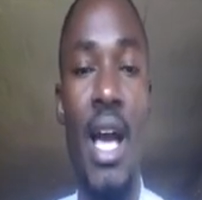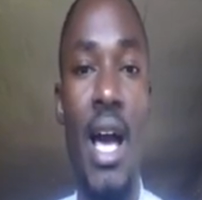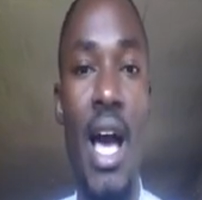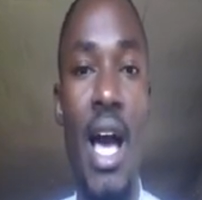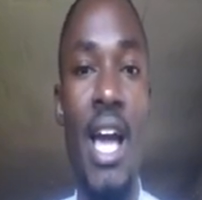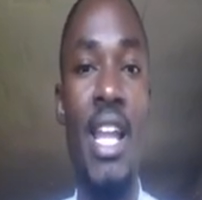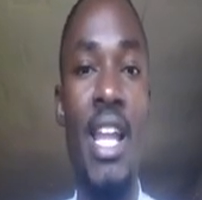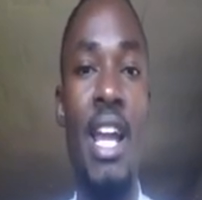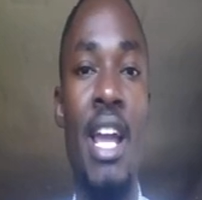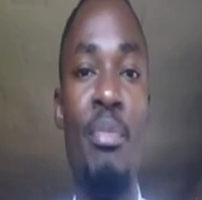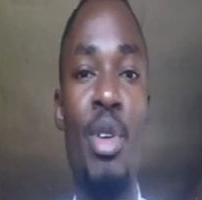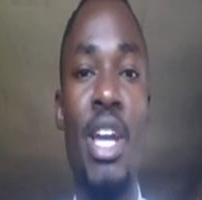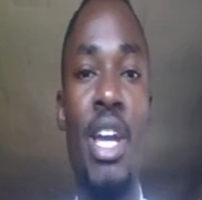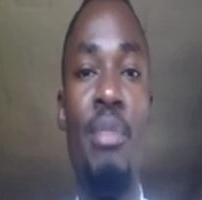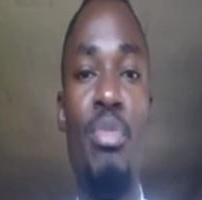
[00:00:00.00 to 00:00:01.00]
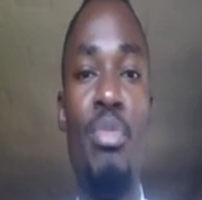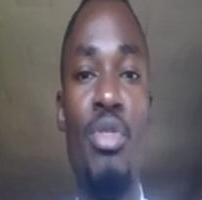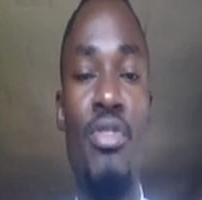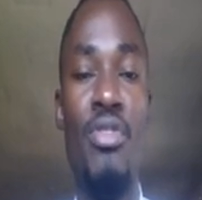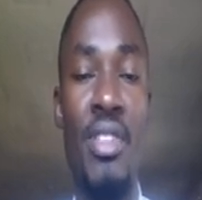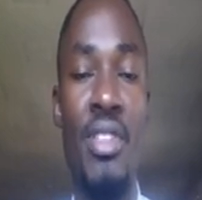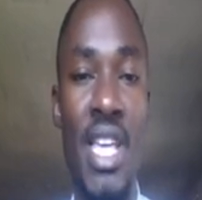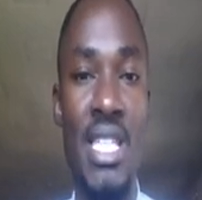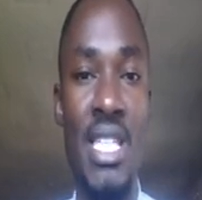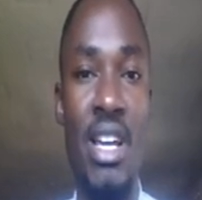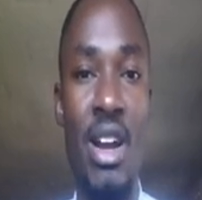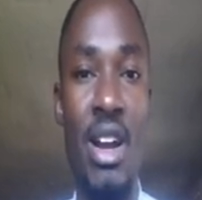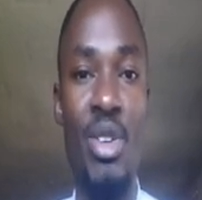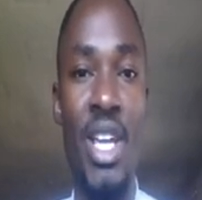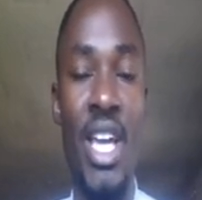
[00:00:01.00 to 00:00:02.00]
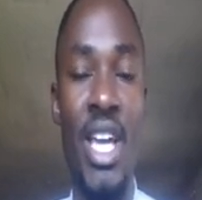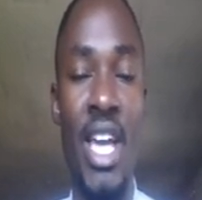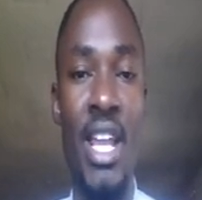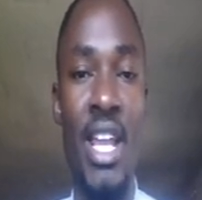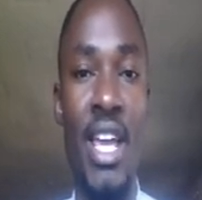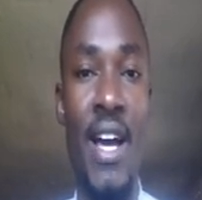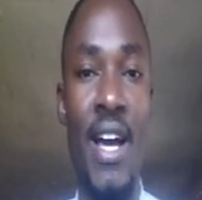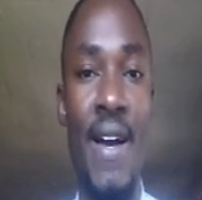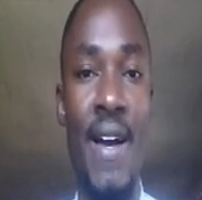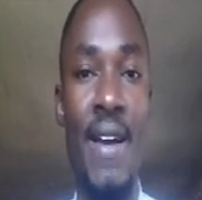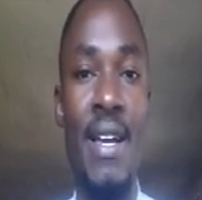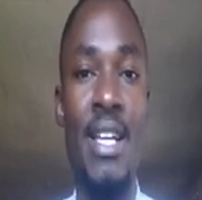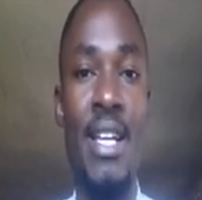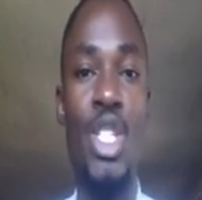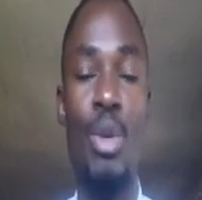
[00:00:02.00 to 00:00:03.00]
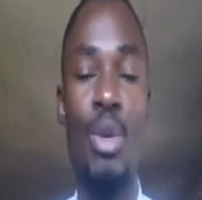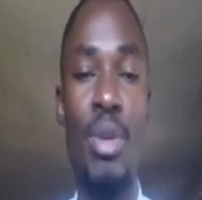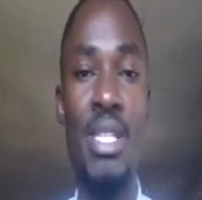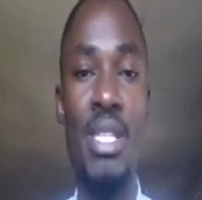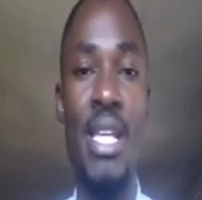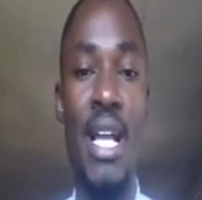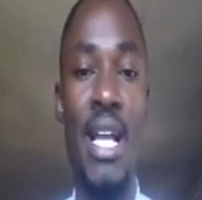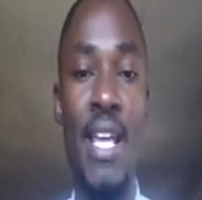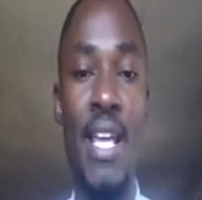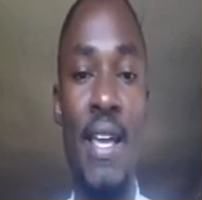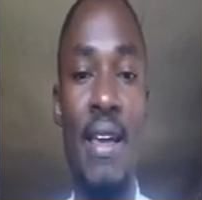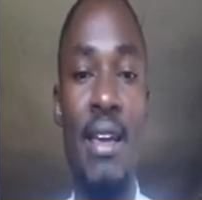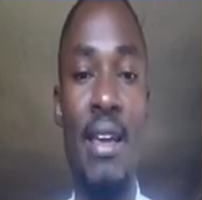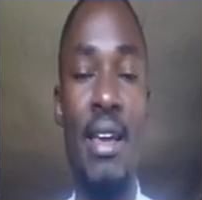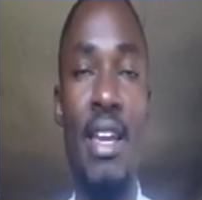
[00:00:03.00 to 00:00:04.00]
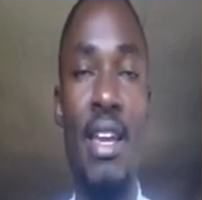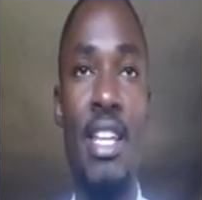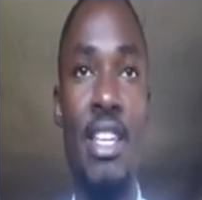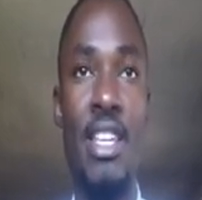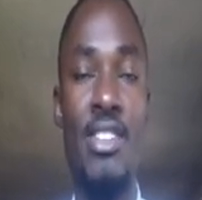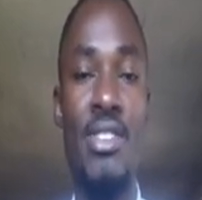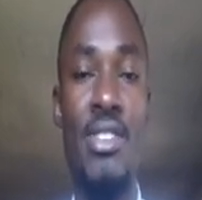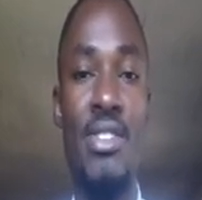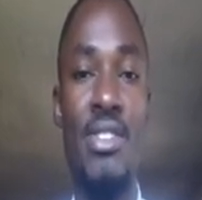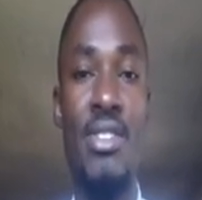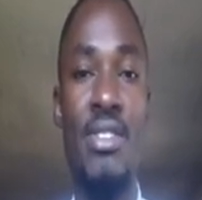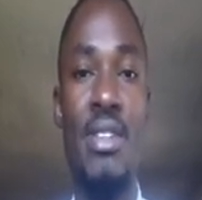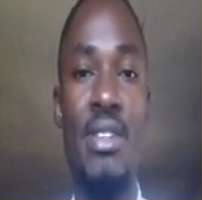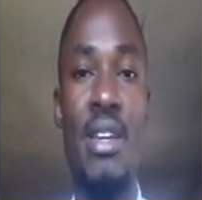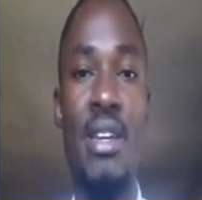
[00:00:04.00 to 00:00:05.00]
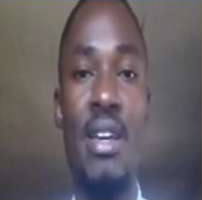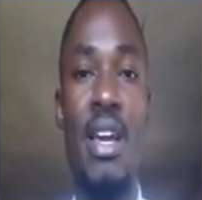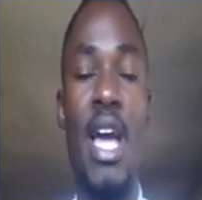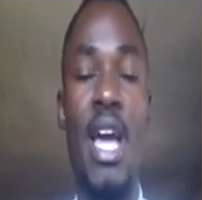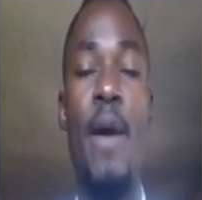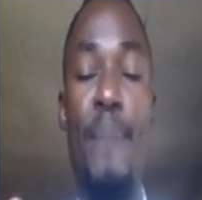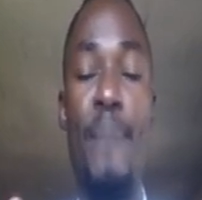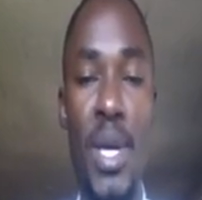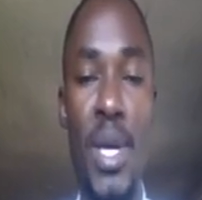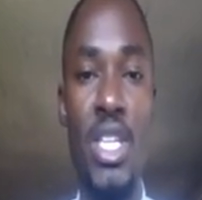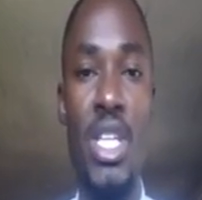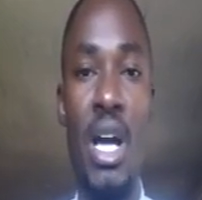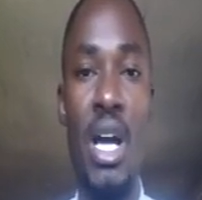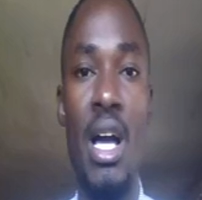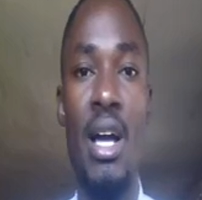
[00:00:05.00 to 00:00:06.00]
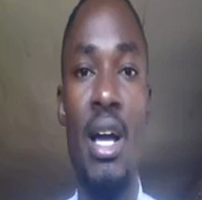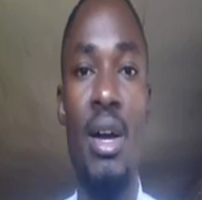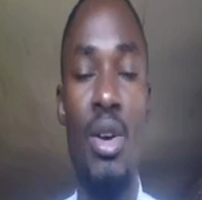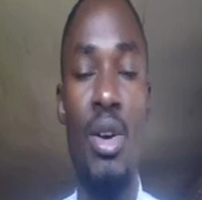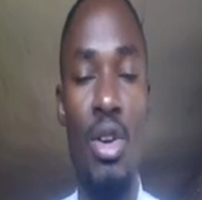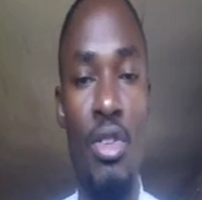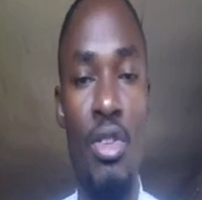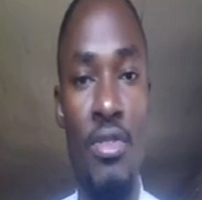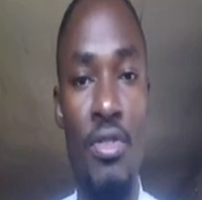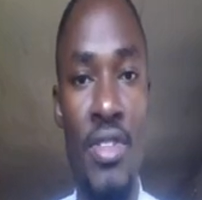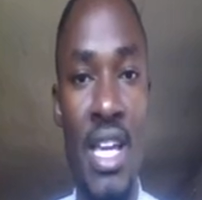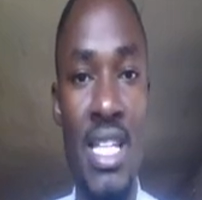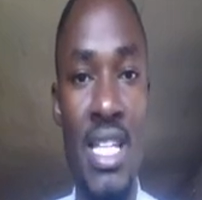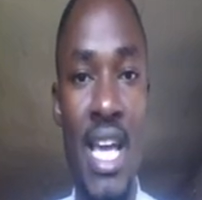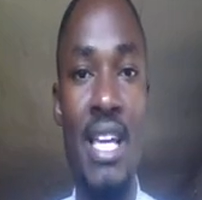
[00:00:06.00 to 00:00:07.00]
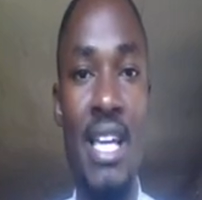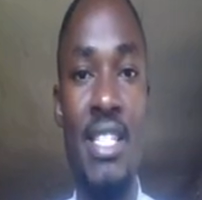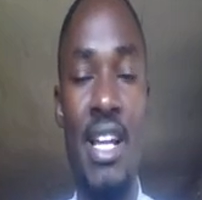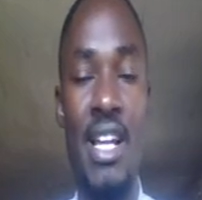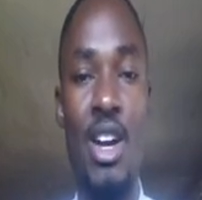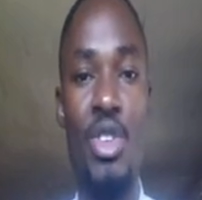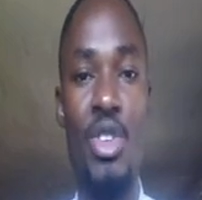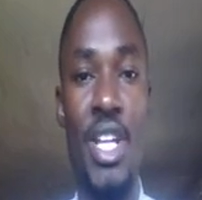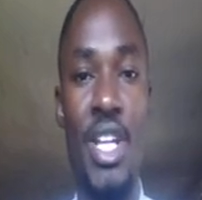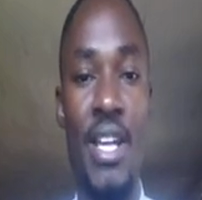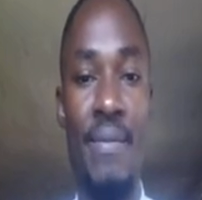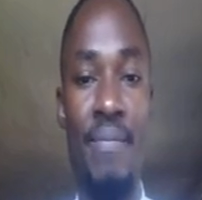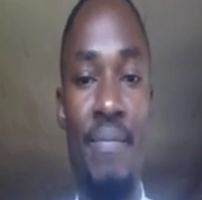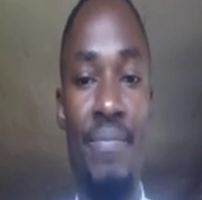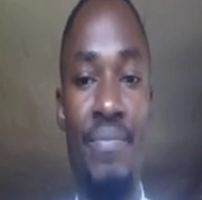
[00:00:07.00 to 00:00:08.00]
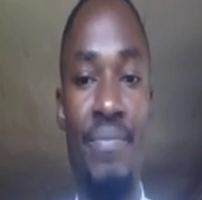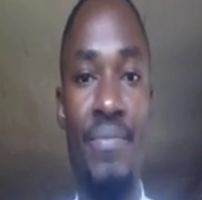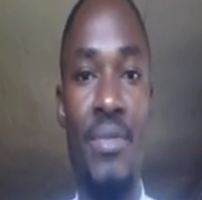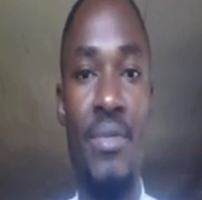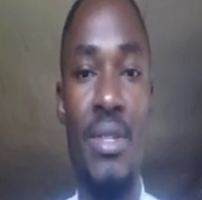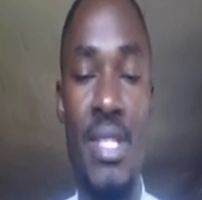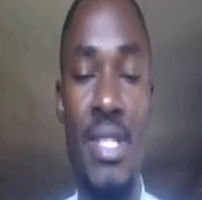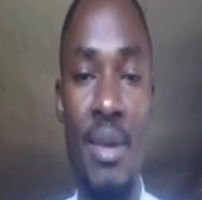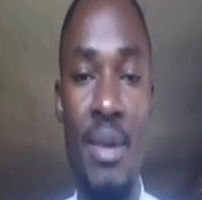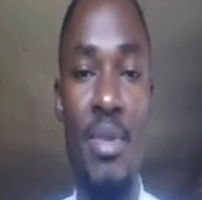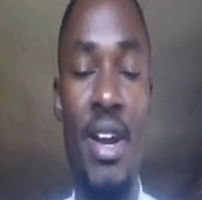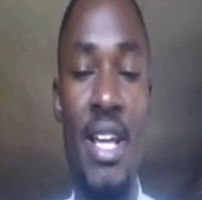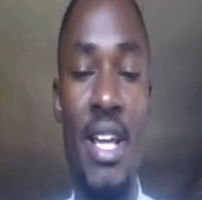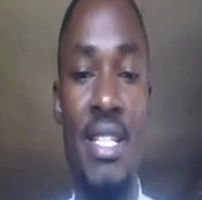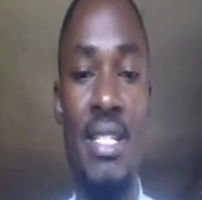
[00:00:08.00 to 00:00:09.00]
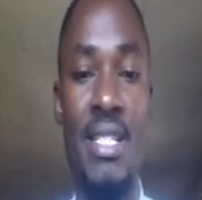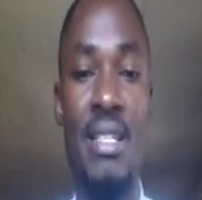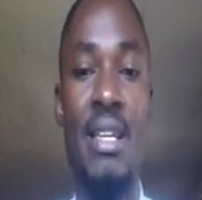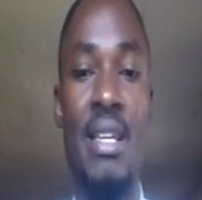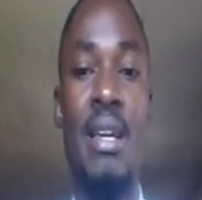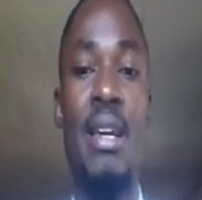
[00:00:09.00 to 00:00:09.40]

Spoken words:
An unbroken view of the entire surrounding area. So basically, it is a picture of the entire surrounding, summarized.